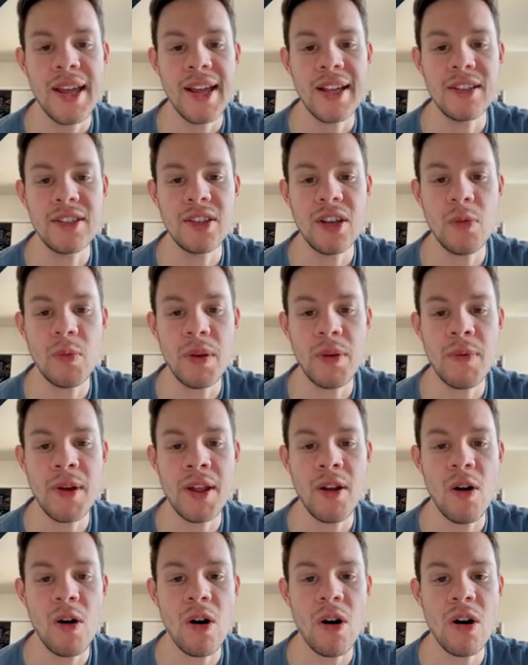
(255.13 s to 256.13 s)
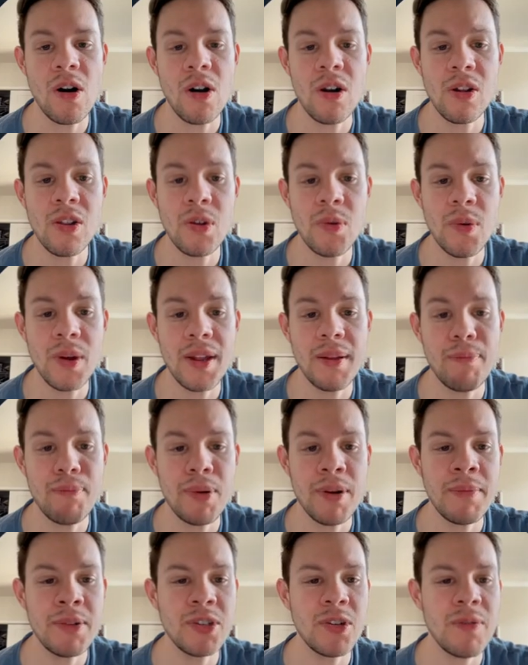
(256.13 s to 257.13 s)
And so we went all the way
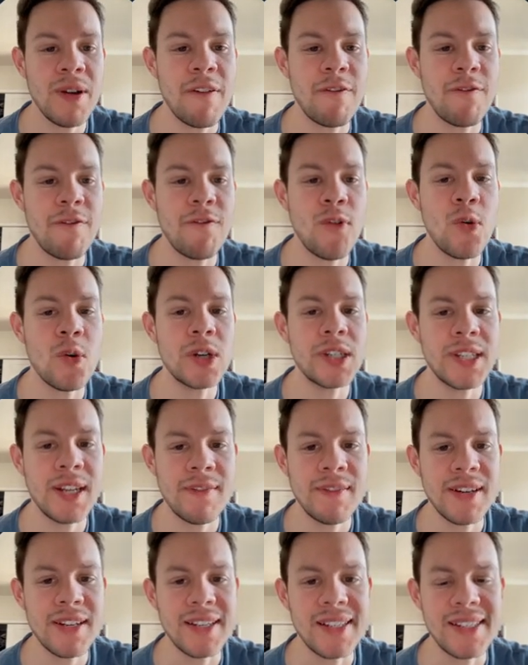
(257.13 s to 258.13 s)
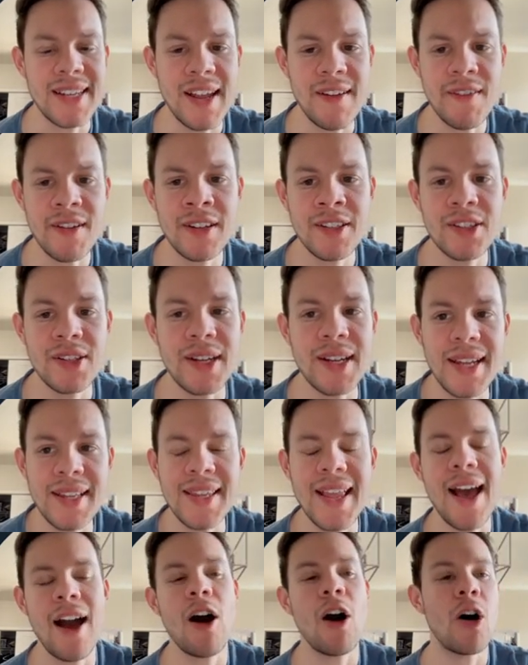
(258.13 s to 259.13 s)
pretty much around 477 to
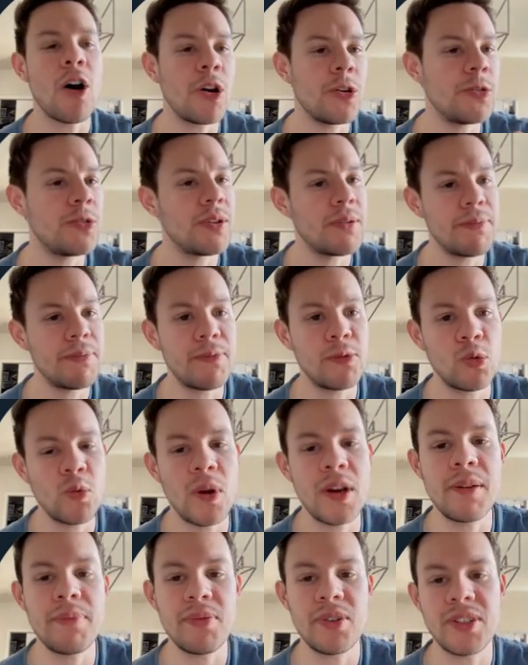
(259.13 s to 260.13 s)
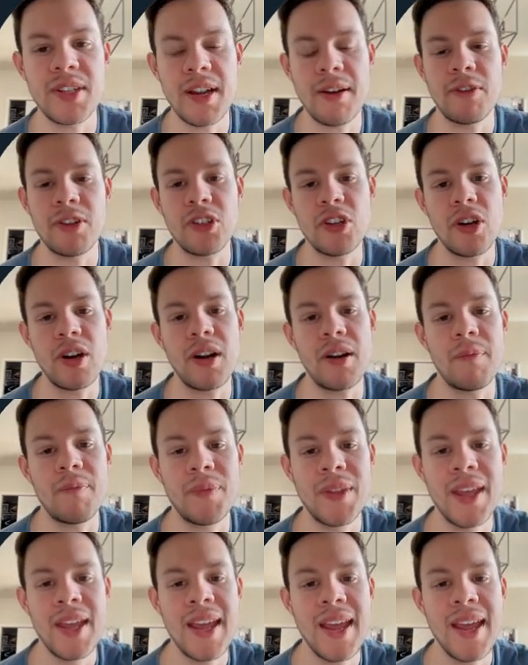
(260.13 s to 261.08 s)
hit that 120% return.